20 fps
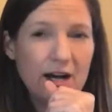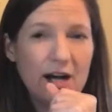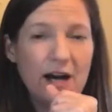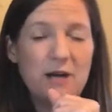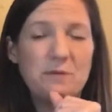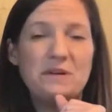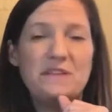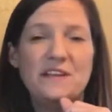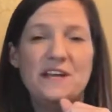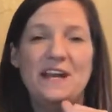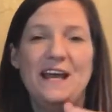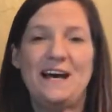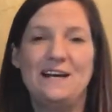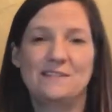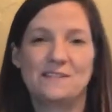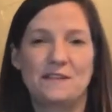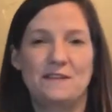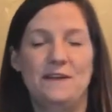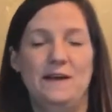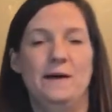I would then
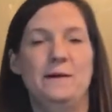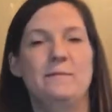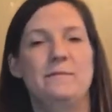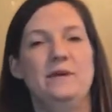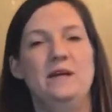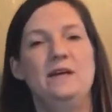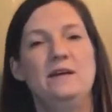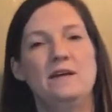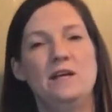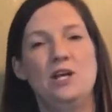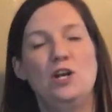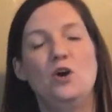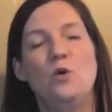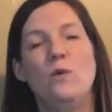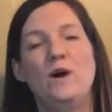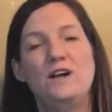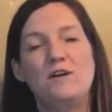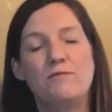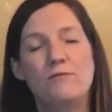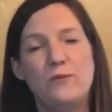ask them,
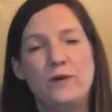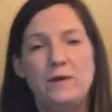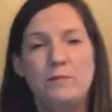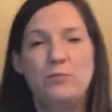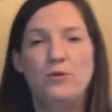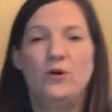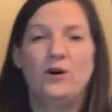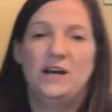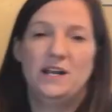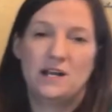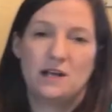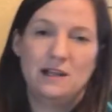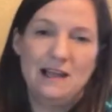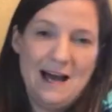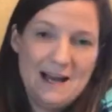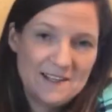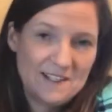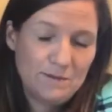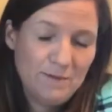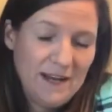what if we put a
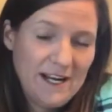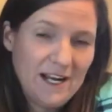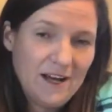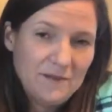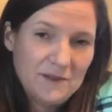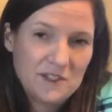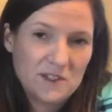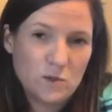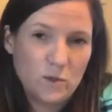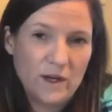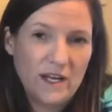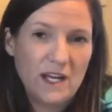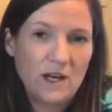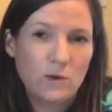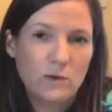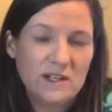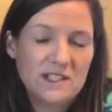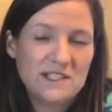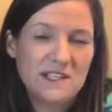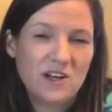classmate on the swing?
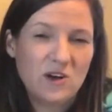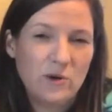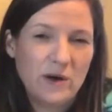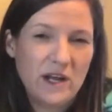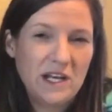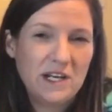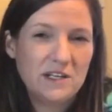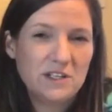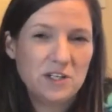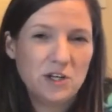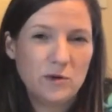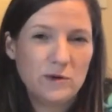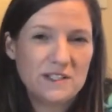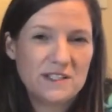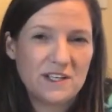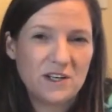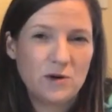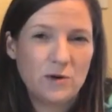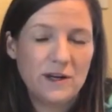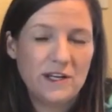What's it going to do?
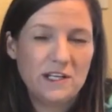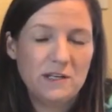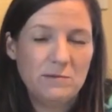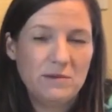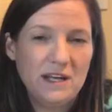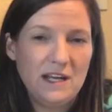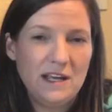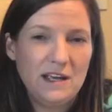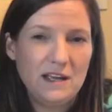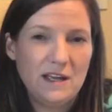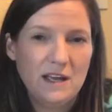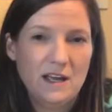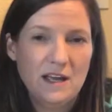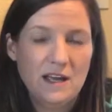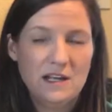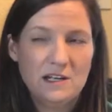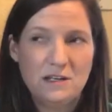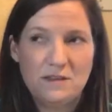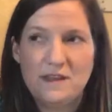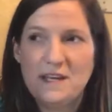Is it going to be,
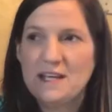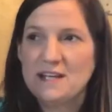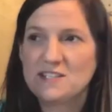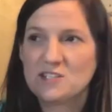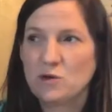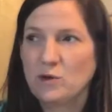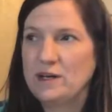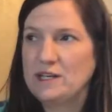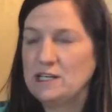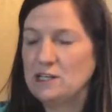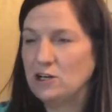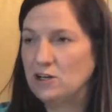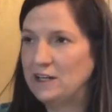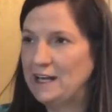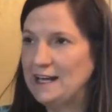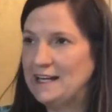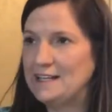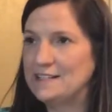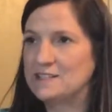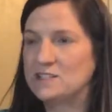you think it's going to look
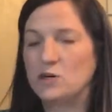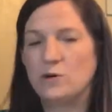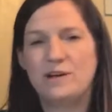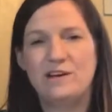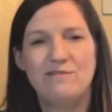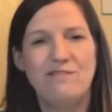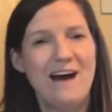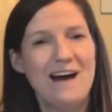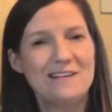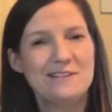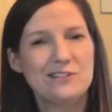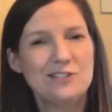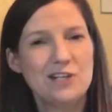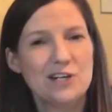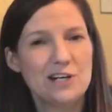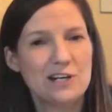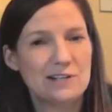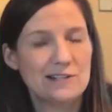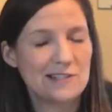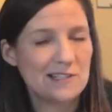like it's going
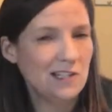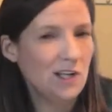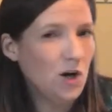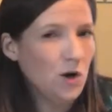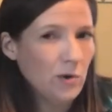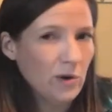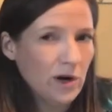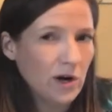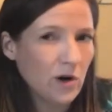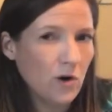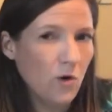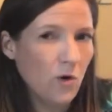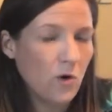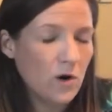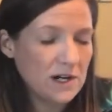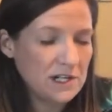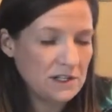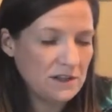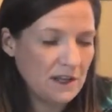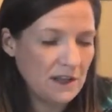faster or slower,
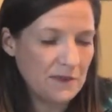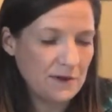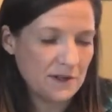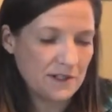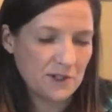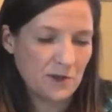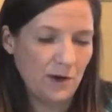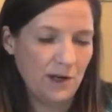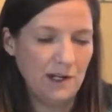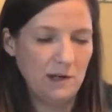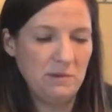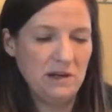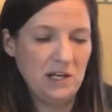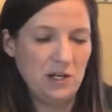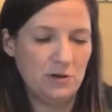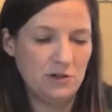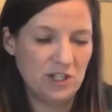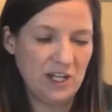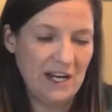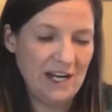or do you think there's going to be
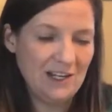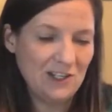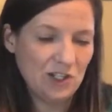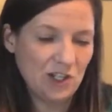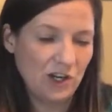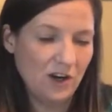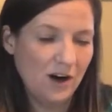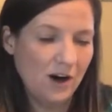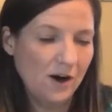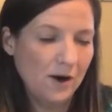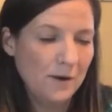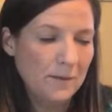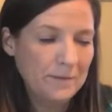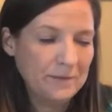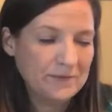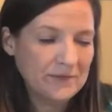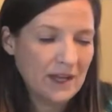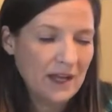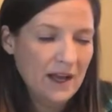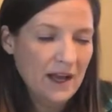no change at all?